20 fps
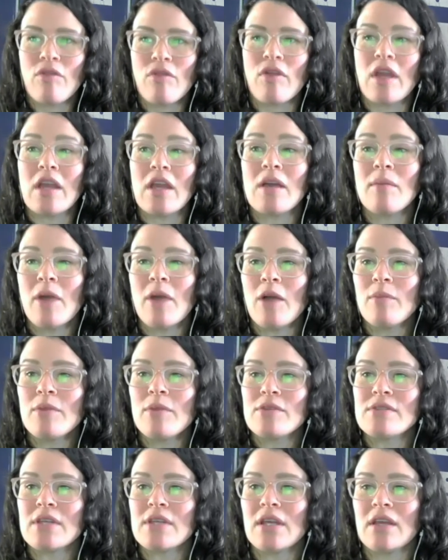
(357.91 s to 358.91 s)
think about
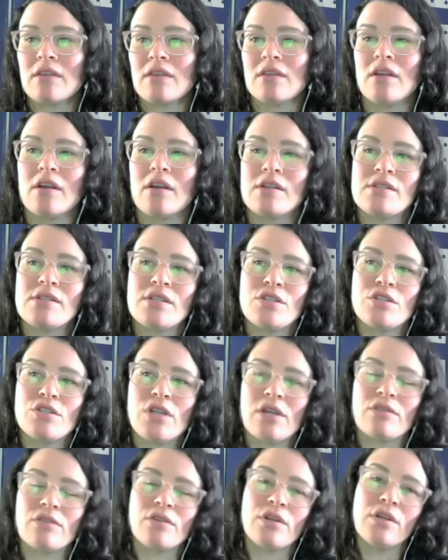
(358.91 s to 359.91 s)
music and the arts in
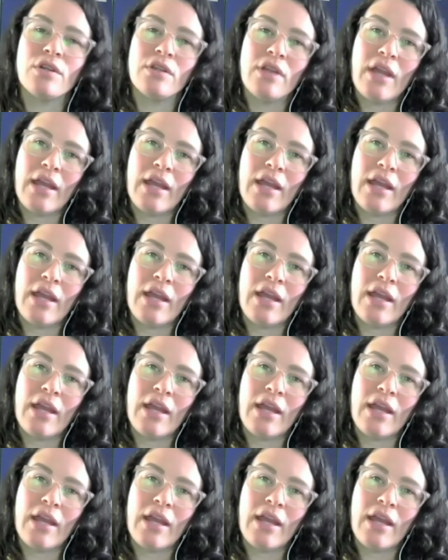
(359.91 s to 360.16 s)
general,